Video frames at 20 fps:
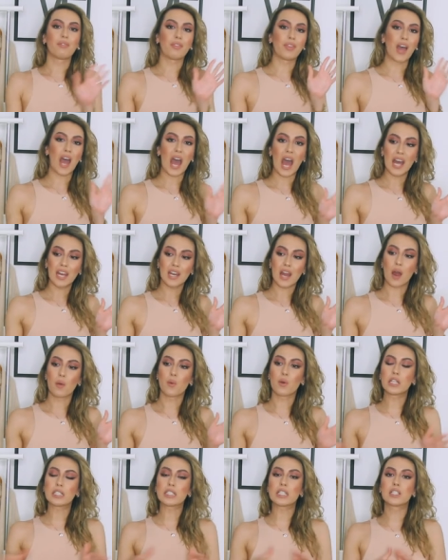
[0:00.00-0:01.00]
that. I
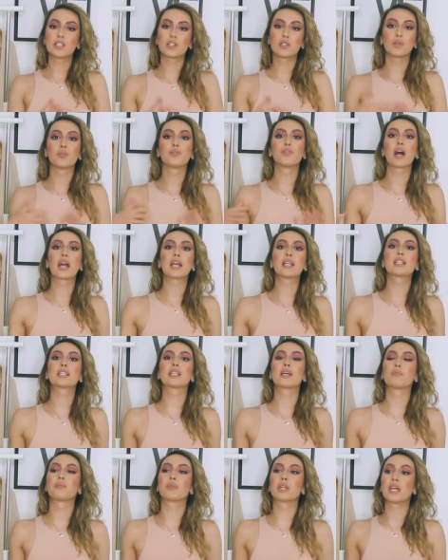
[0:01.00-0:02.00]
wanted to find
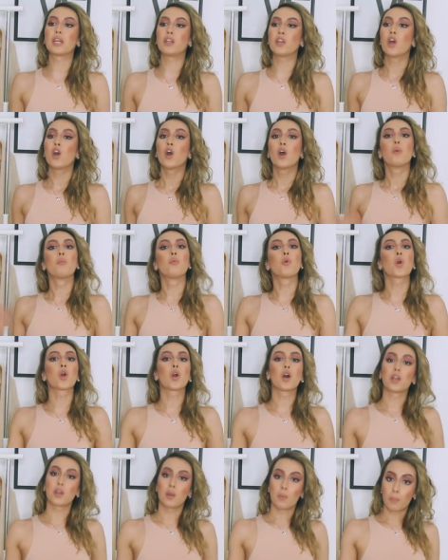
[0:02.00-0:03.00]
something more
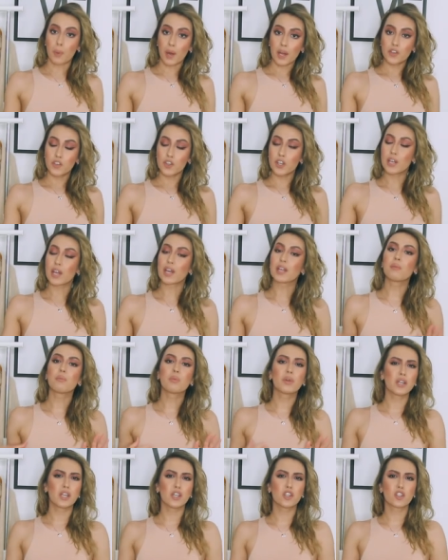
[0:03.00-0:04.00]
on a budget and I'm
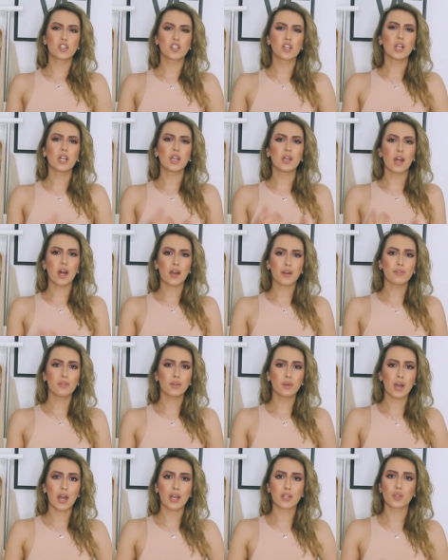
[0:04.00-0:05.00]
pretty sure a lot of
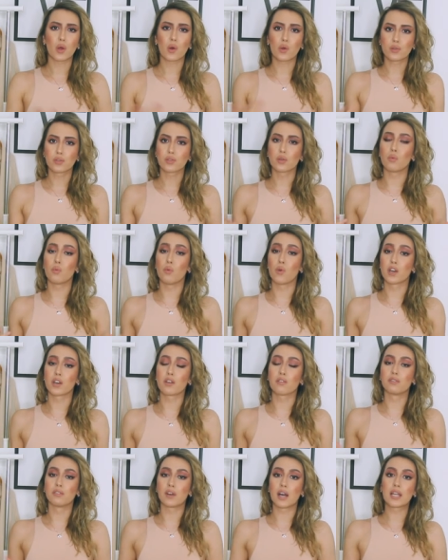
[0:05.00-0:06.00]
you guys also want
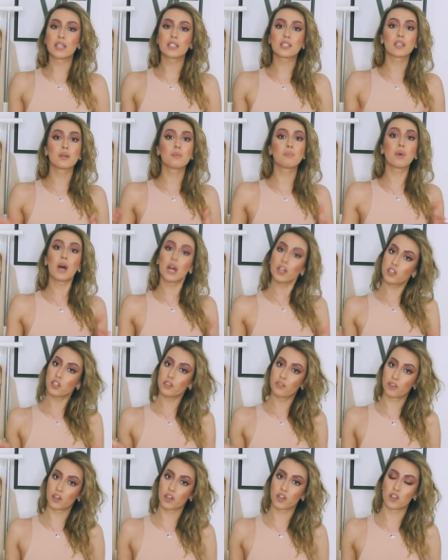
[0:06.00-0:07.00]
to find some
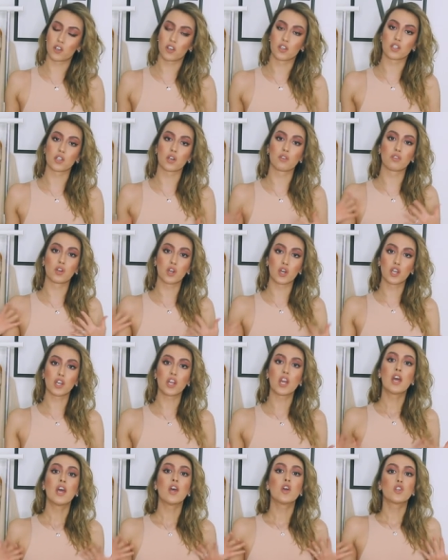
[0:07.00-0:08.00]
budget versions of
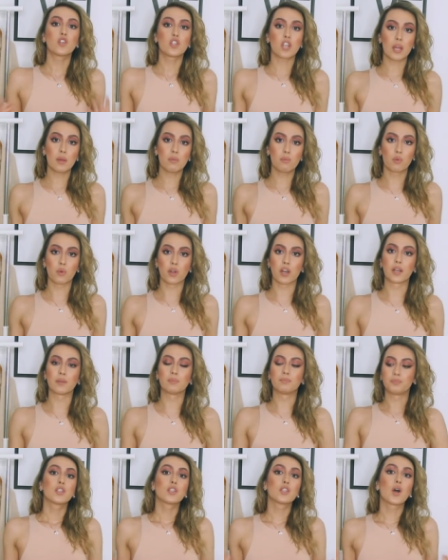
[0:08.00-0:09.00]
good
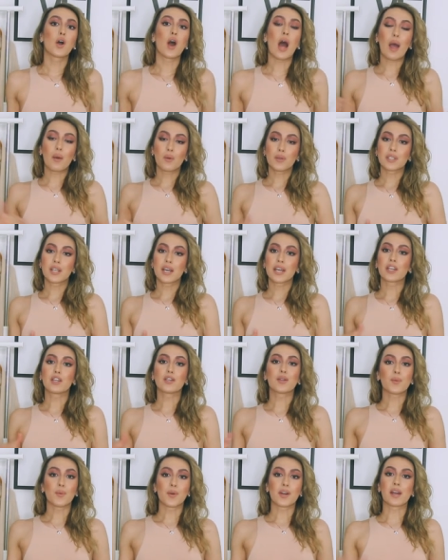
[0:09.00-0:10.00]
shapewear. So I was like, you
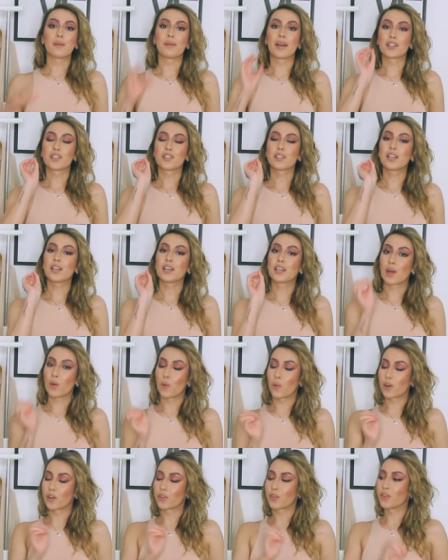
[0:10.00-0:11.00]
know what, I'm actually gonna
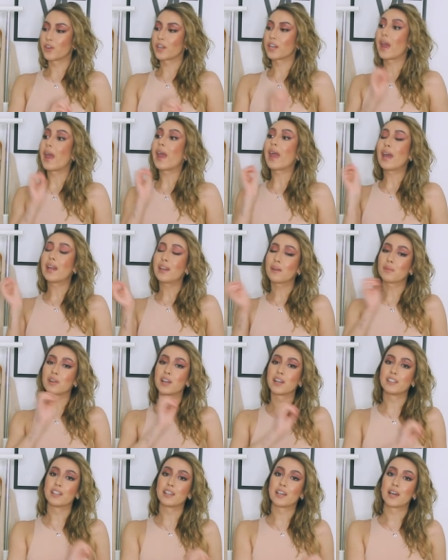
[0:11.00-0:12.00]
order it and I'm
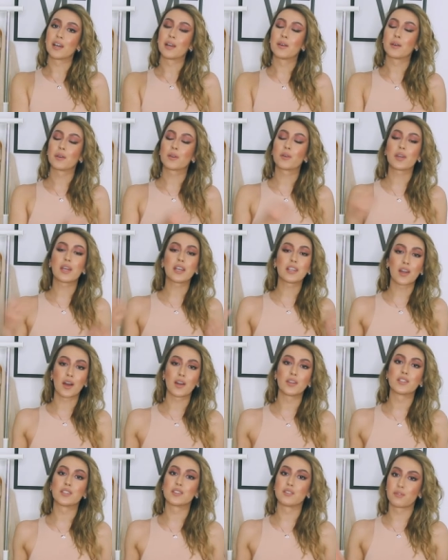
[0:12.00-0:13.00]
gonna create
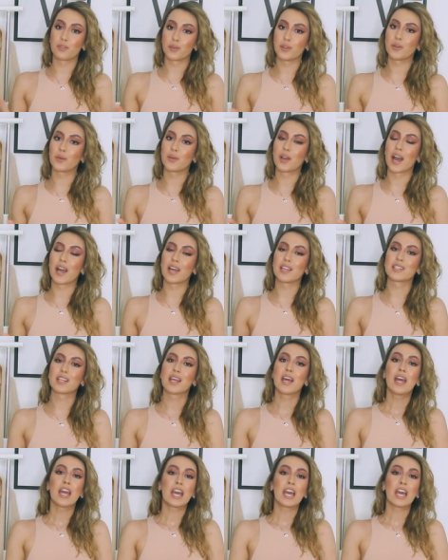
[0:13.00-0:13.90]
content for you guys